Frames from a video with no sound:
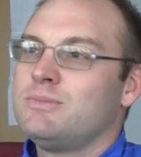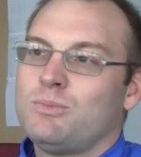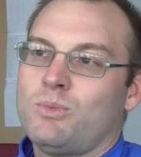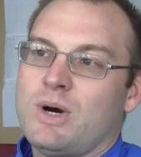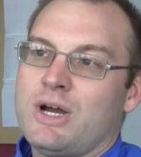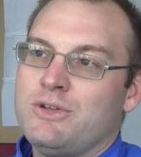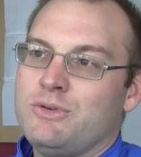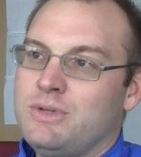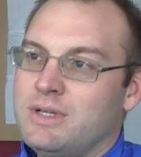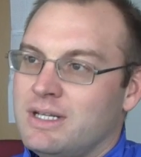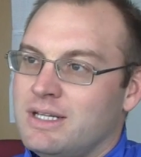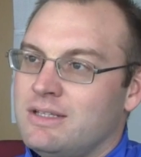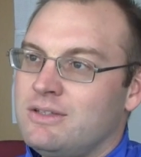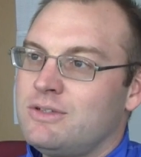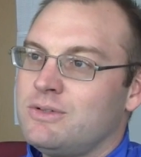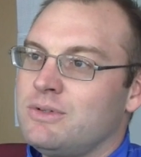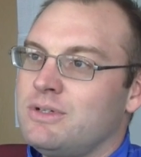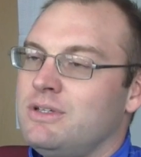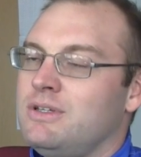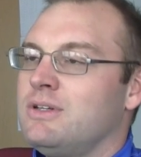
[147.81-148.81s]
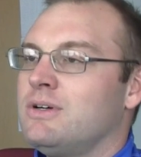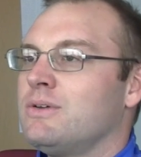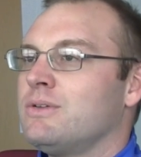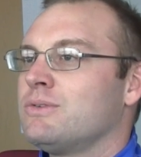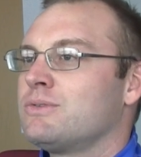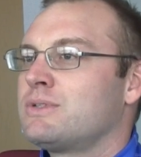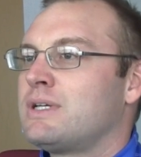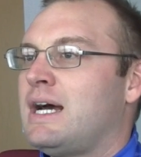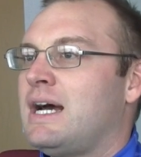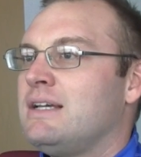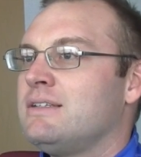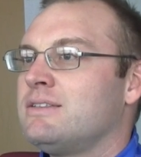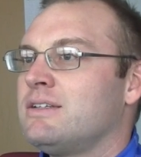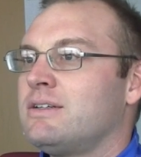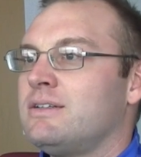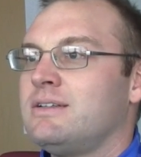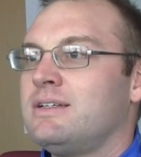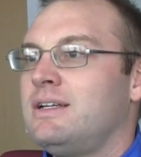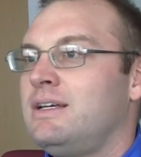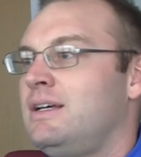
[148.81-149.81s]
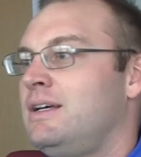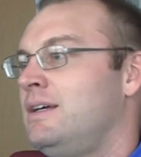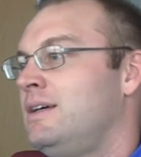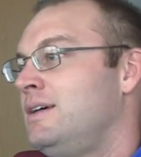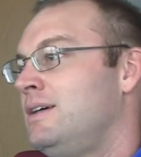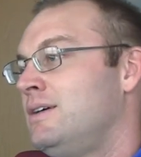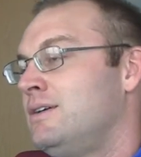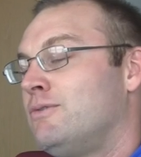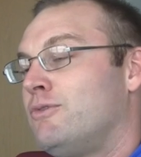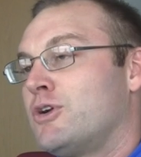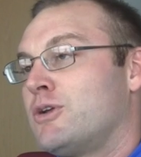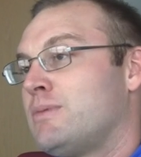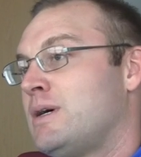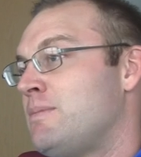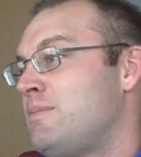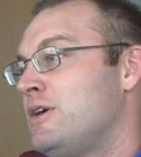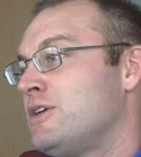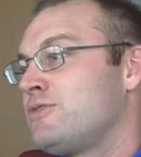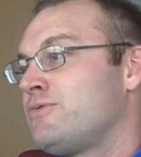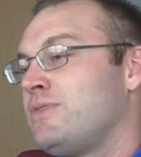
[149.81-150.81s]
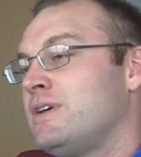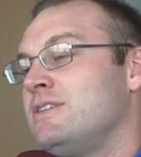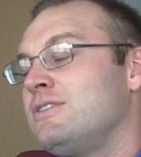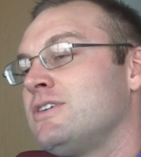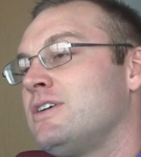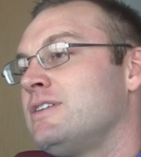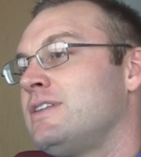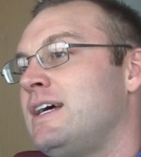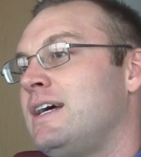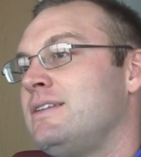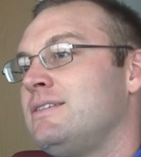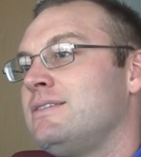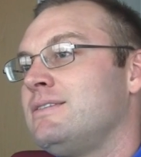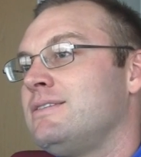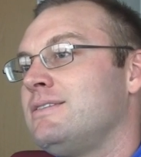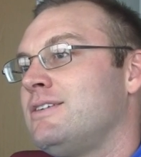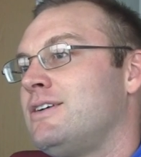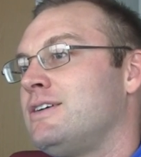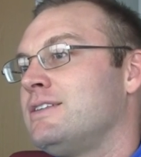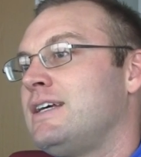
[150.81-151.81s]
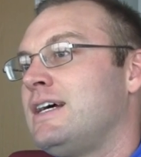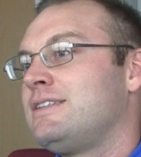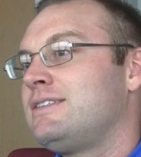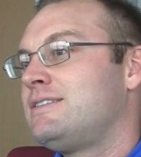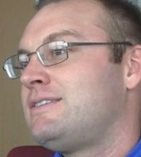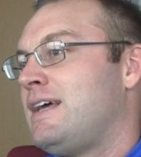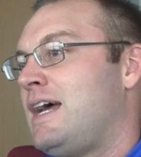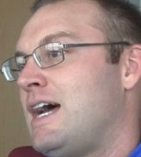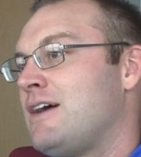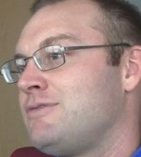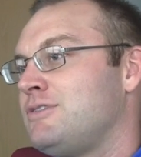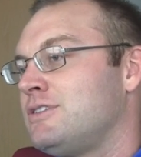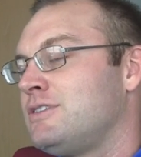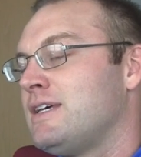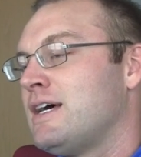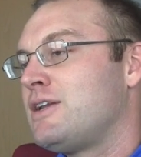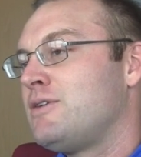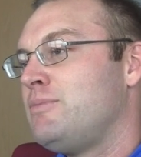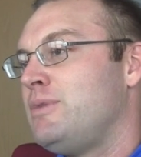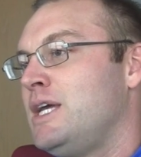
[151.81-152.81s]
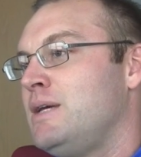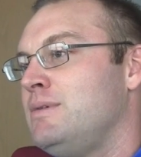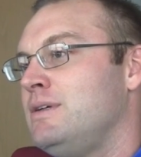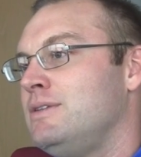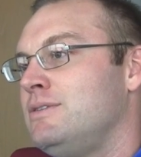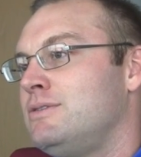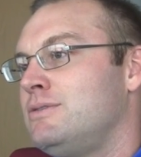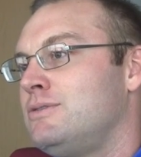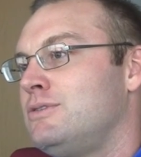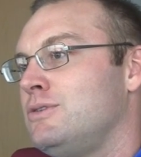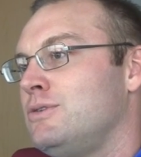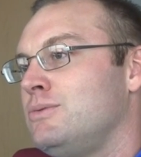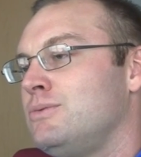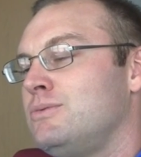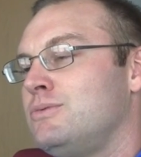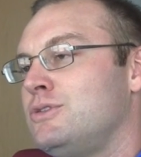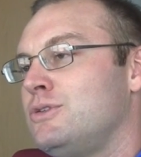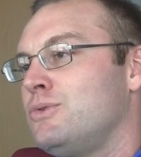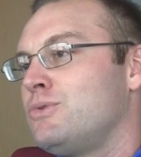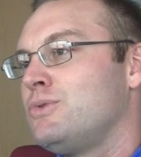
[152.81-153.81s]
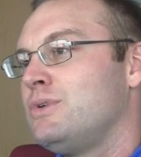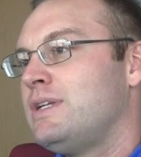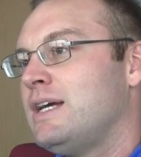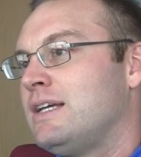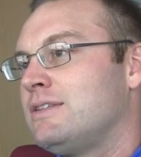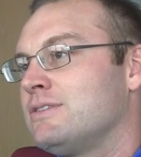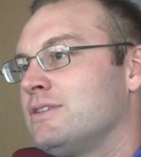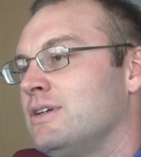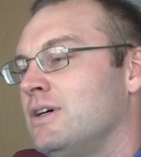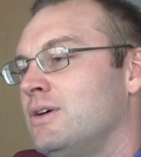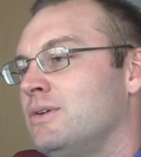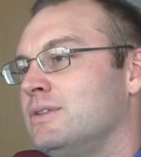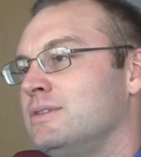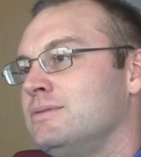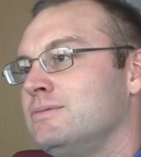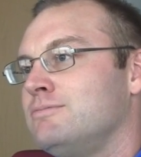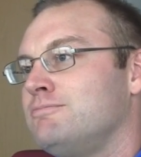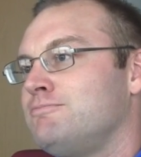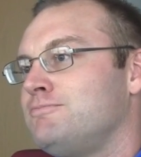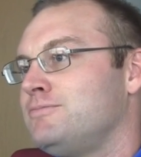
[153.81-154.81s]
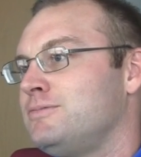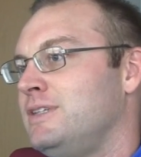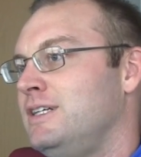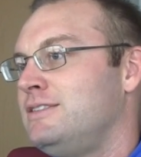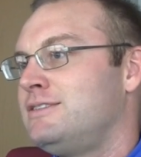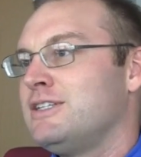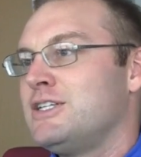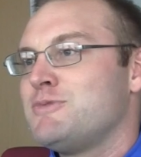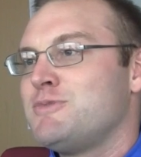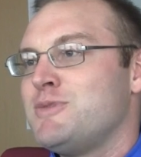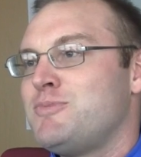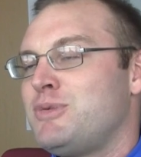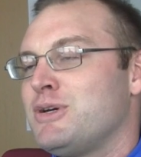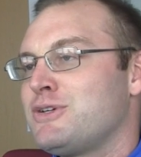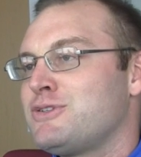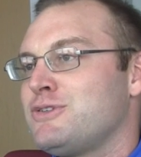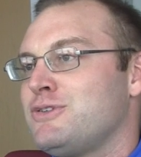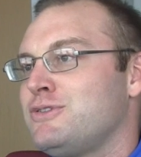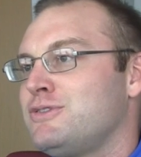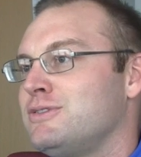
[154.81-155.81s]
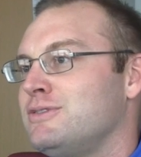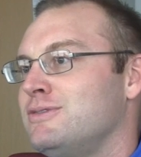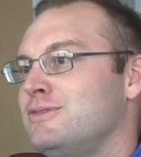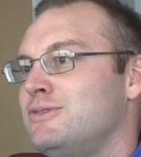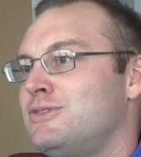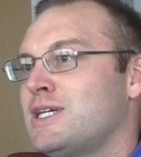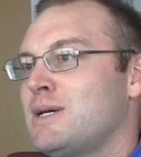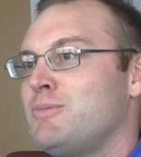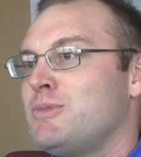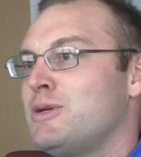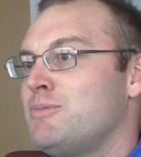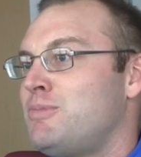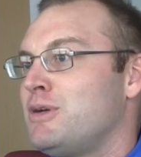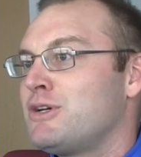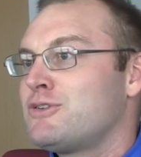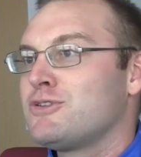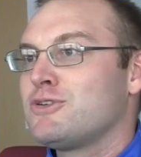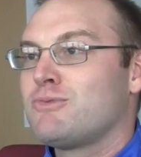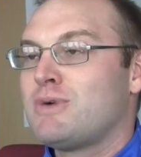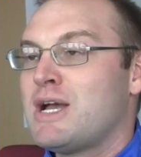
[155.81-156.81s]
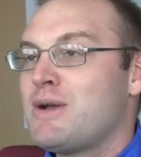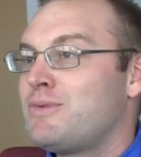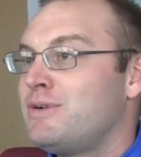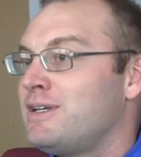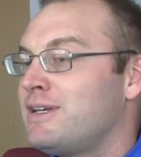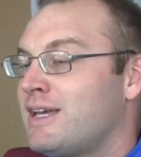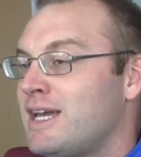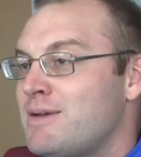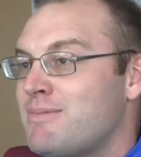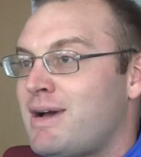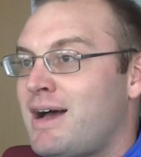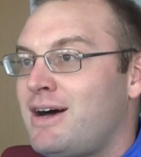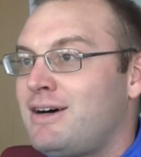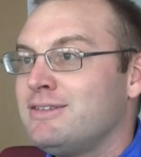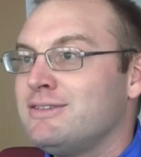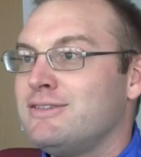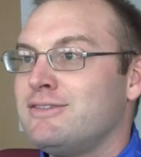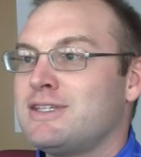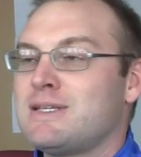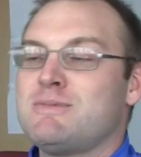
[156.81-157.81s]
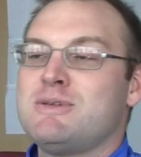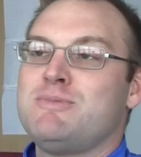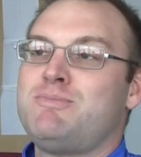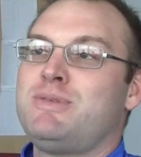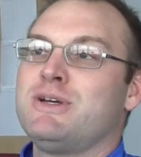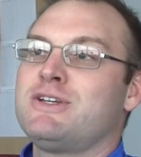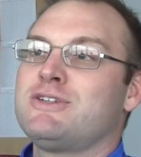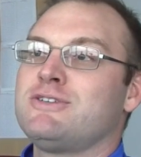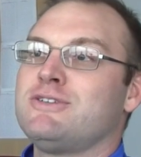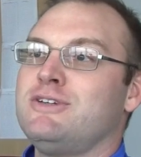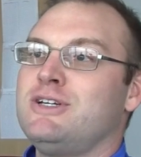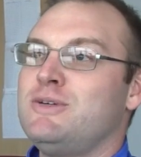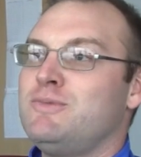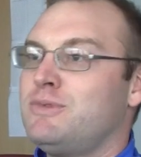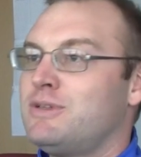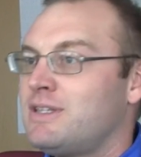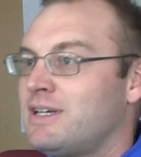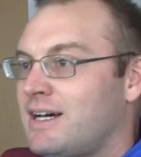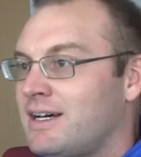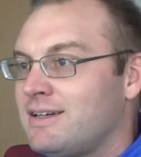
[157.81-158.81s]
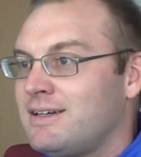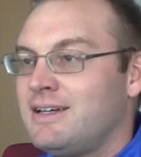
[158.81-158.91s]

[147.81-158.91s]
why you get into it. You know, those guys that are, one of my best friends on that staff just had a baby three days ago, and he sends me pictures and sent me a picture right when it came out. He sent me a picture of him with